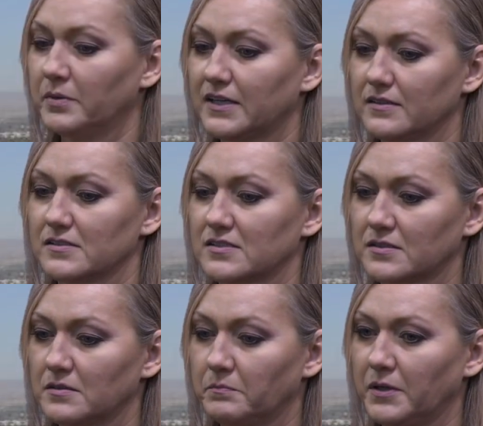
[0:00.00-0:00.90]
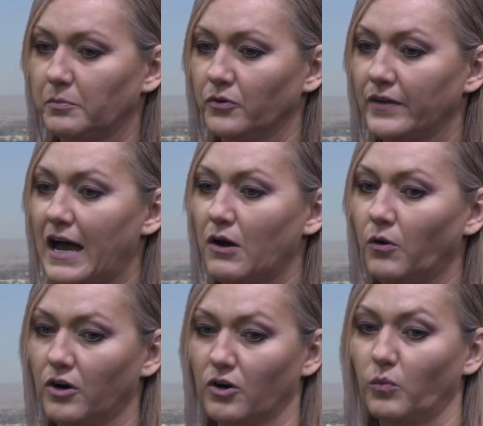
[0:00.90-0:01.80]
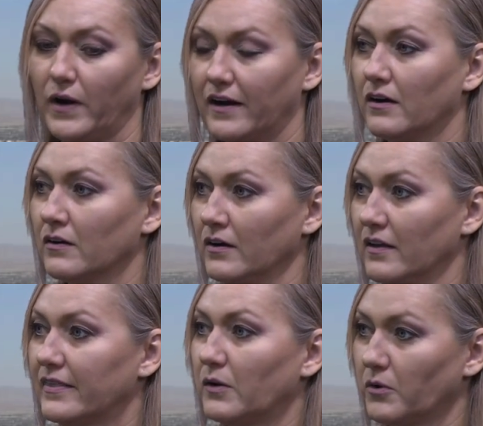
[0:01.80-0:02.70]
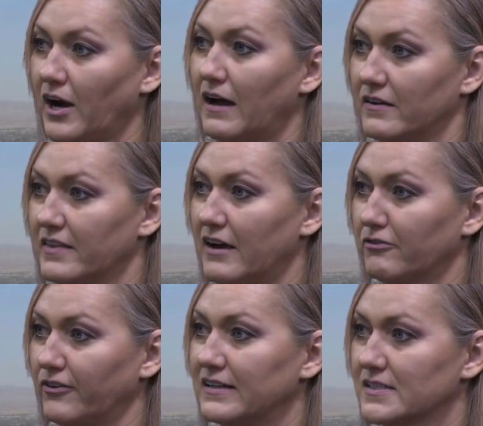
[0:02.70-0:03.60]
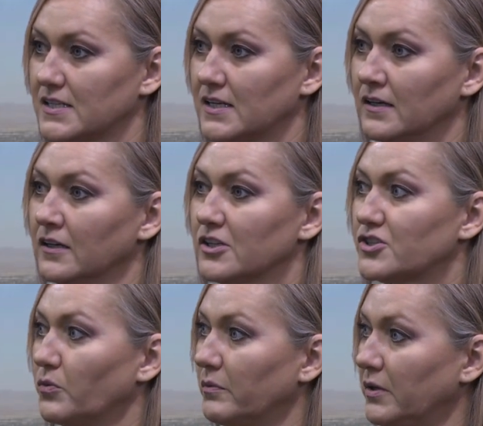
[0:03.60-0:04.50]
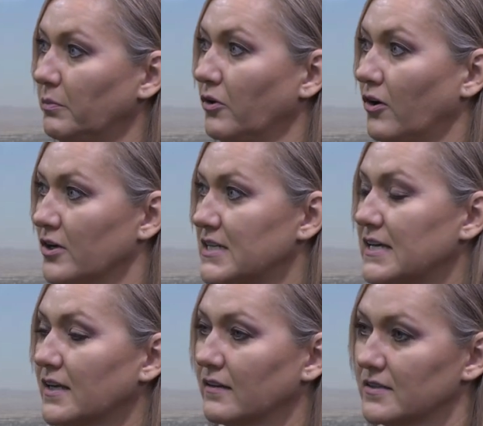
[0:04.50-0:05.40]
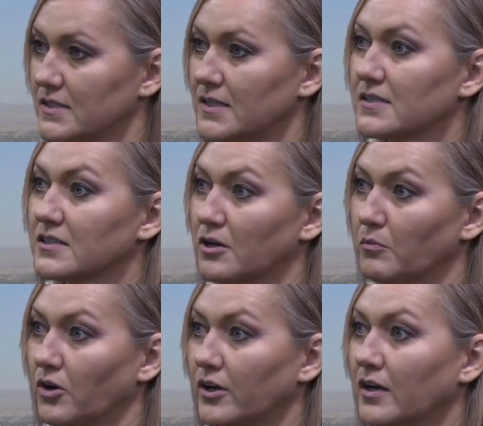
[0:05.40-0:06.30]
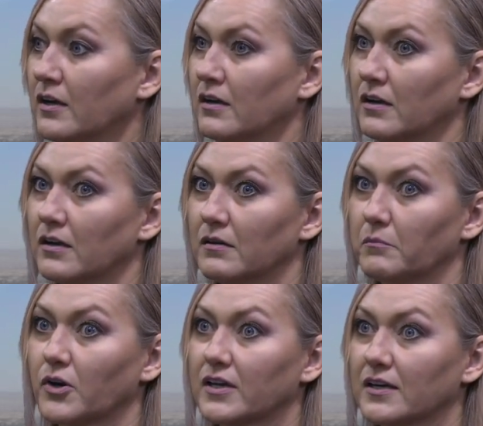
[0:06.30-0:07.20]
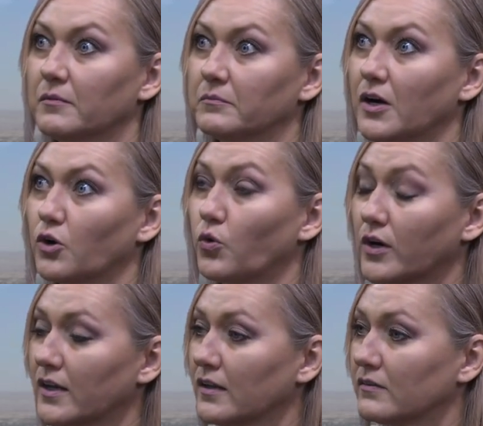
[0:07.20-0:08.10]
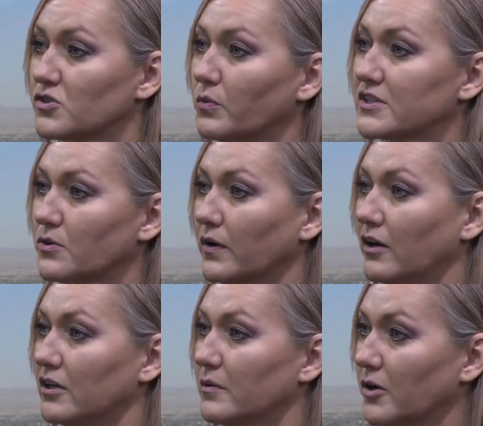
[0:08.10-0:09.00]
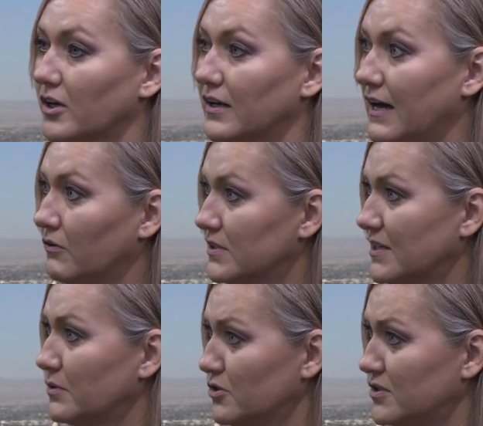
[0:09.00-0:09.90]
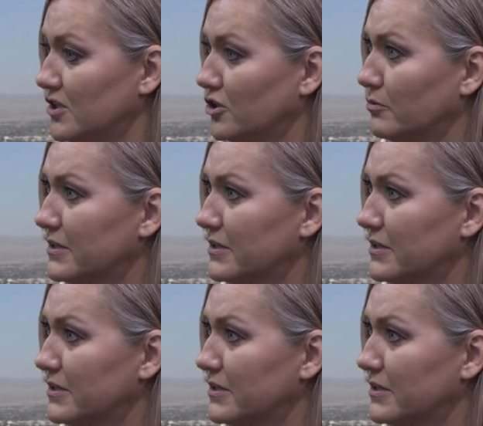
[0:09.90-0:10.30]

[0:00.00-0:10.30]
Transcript: because people now are aware that we're out of that frenzy. So when people are taking listings, they're marking them according to what's going on in the market now. Is that what you see in your